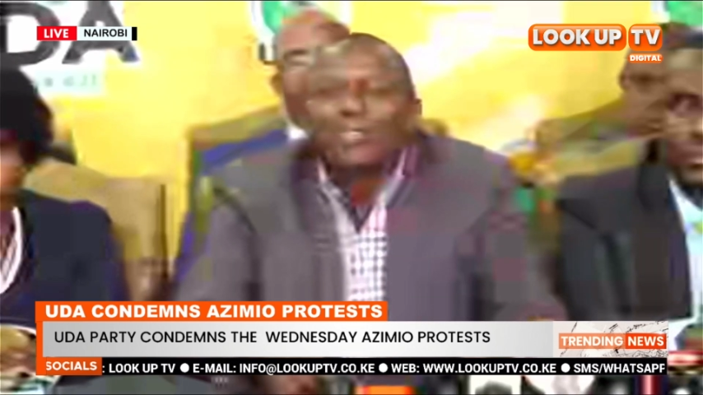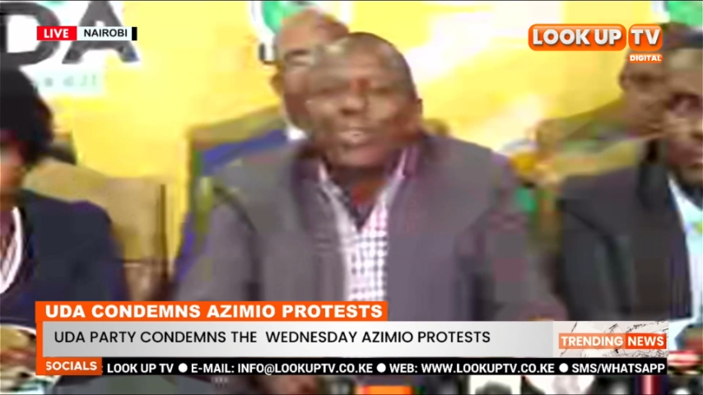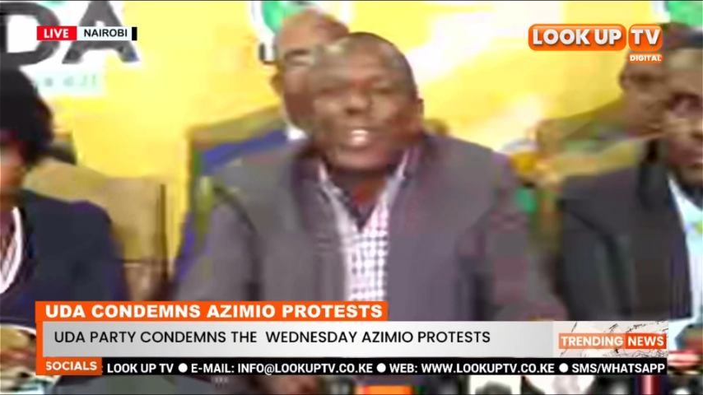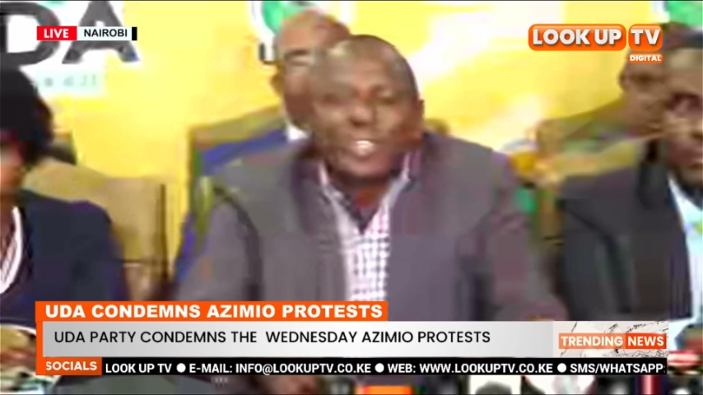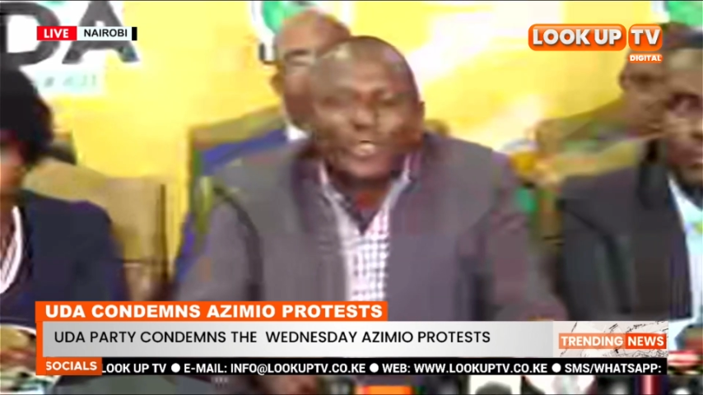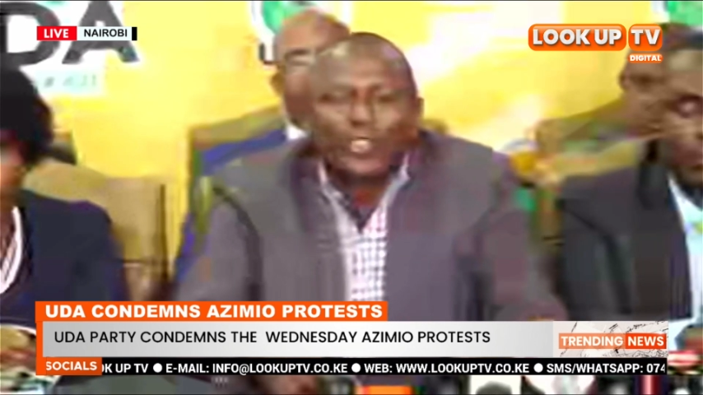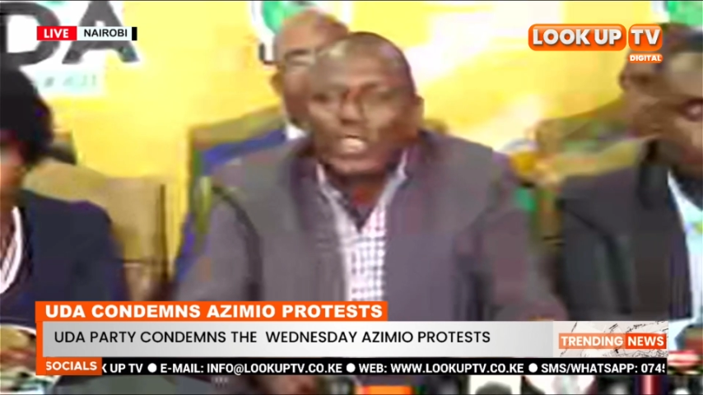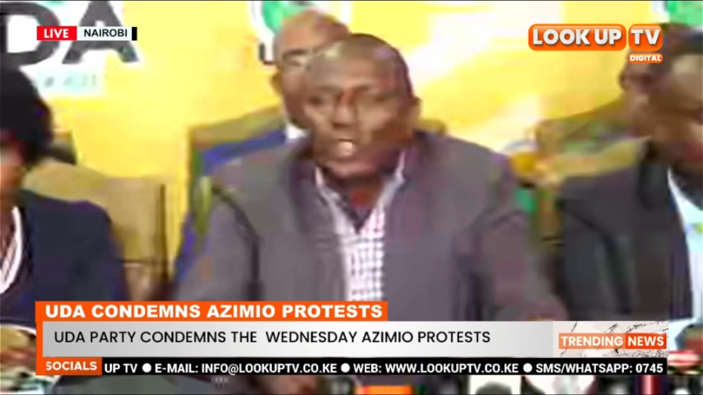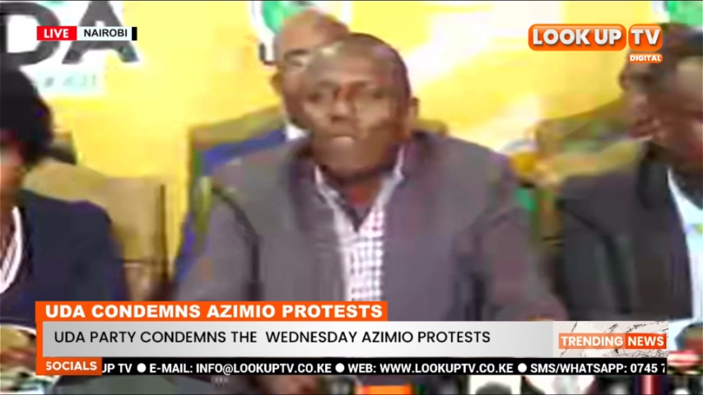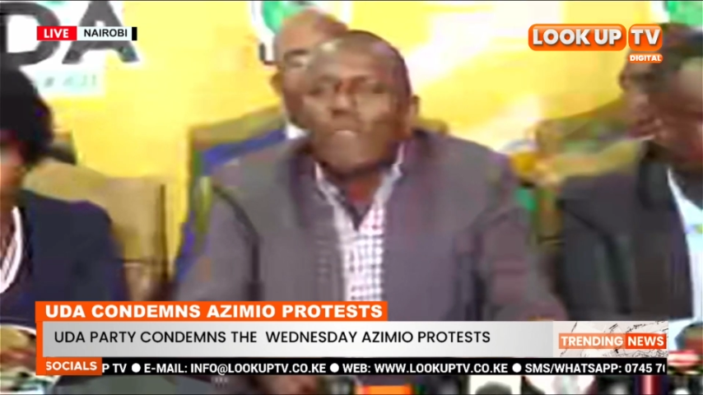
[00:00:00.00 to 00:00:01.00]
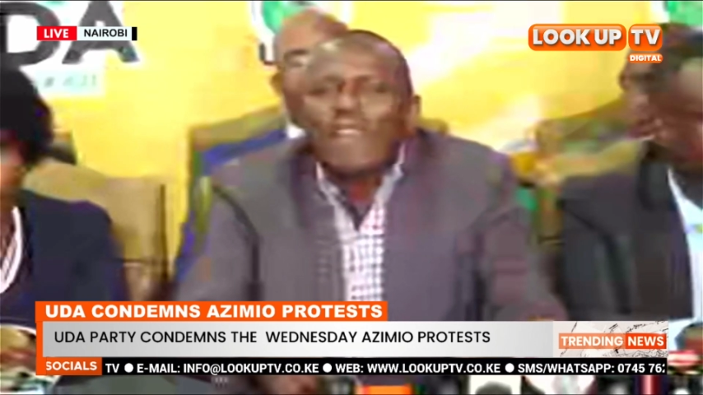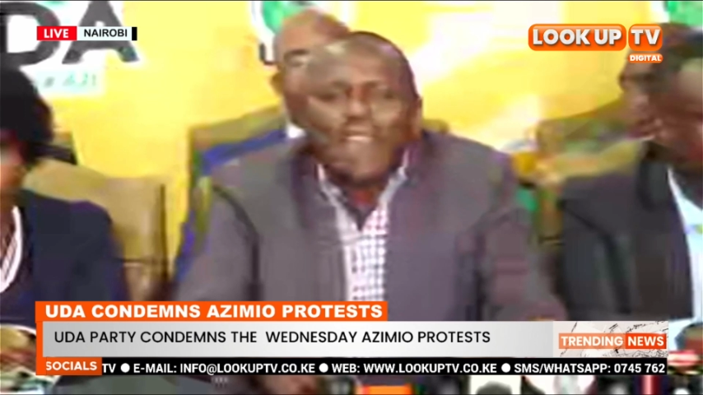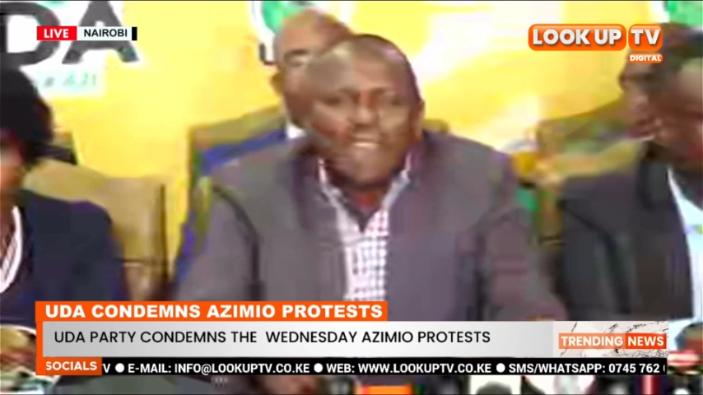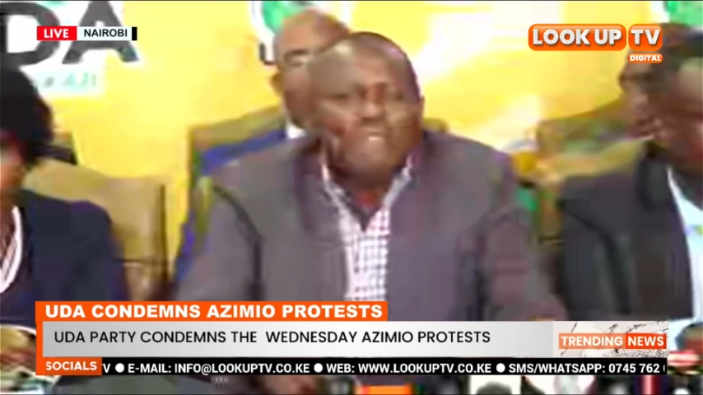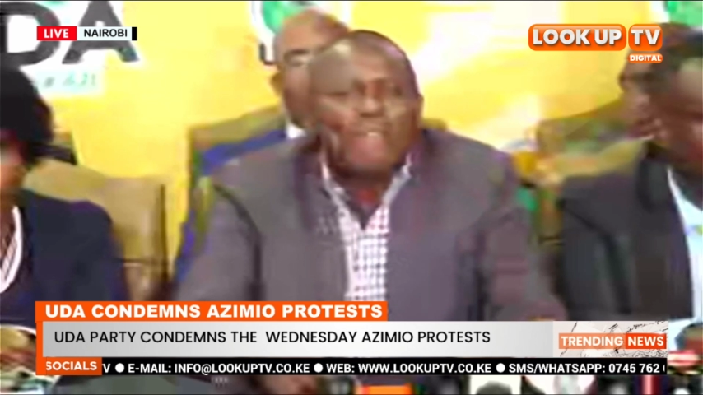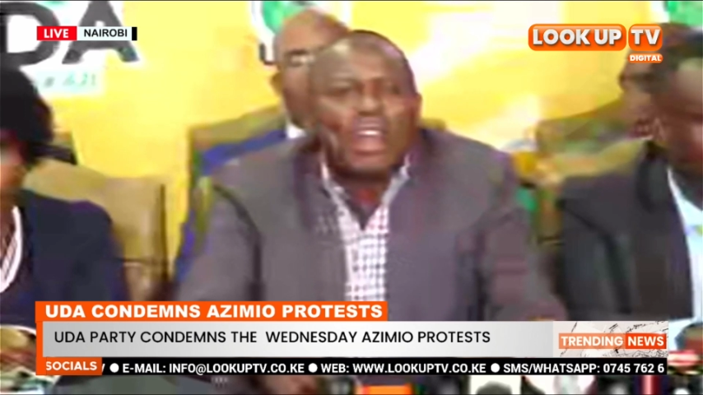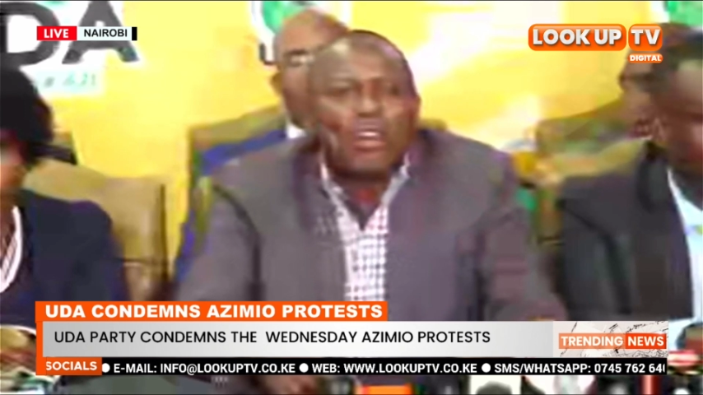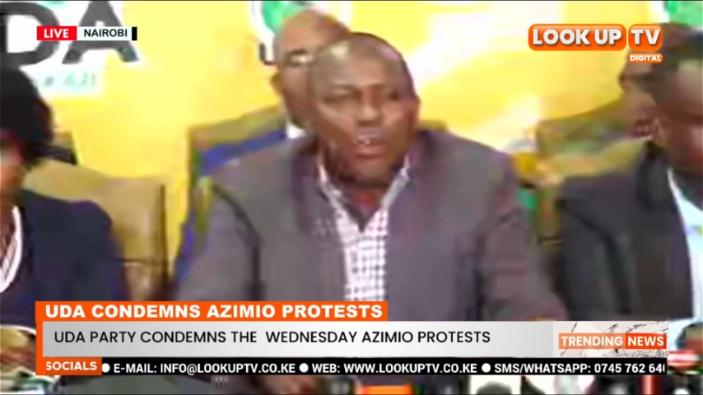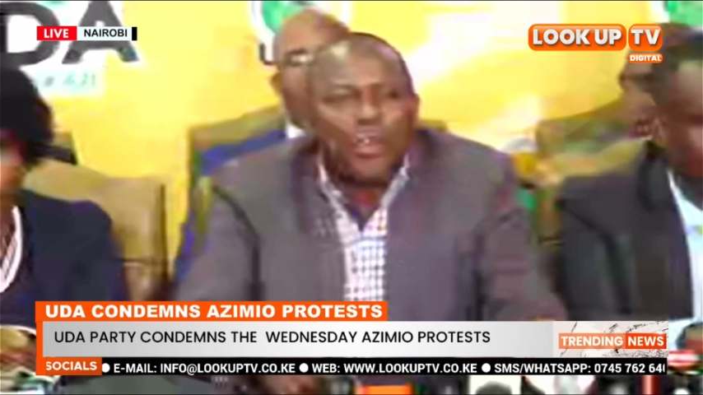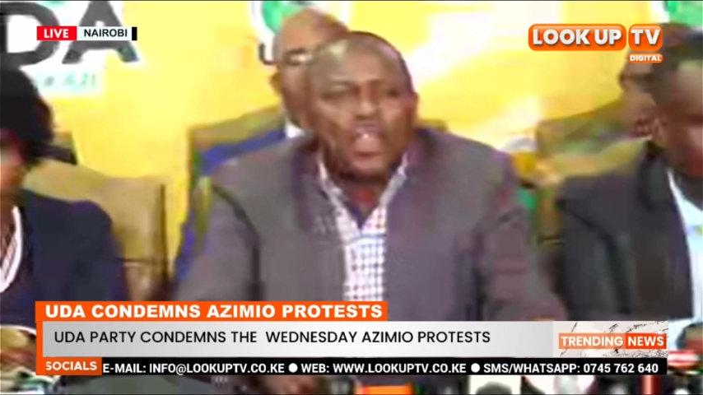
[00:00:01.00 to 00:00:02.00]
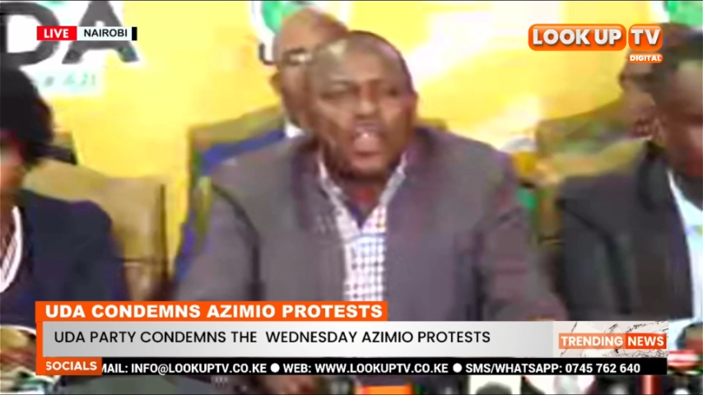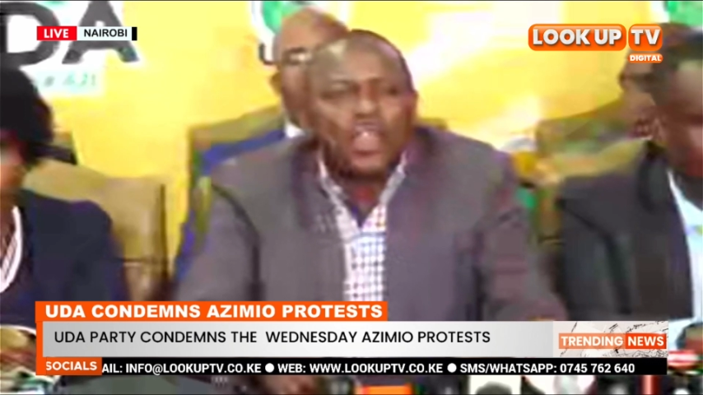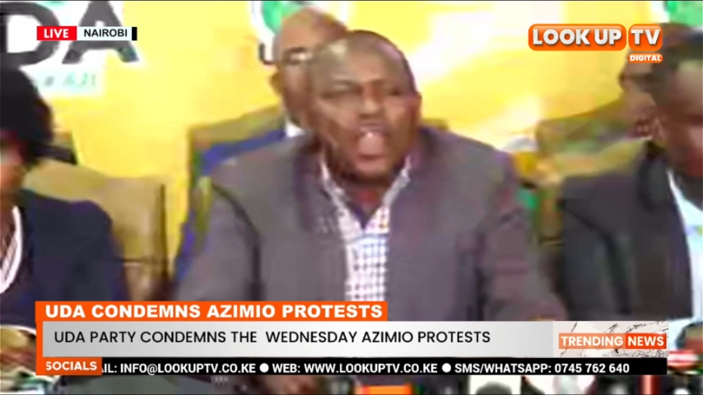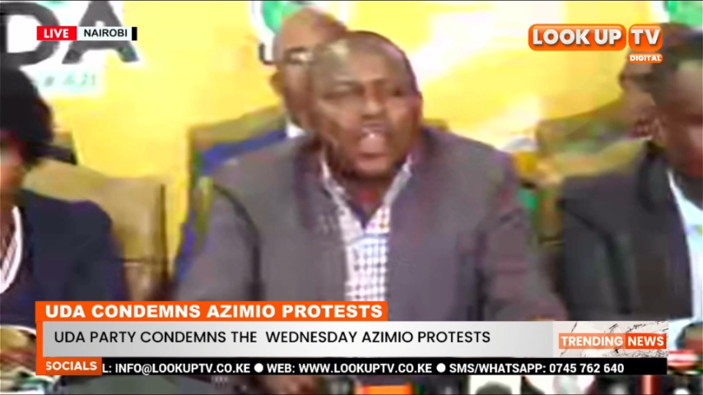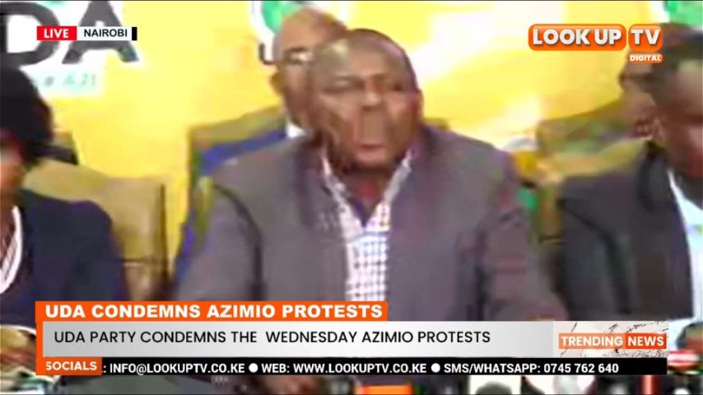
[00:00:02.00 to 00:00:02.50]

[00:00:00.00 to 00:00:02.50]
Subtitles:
history of ever holding any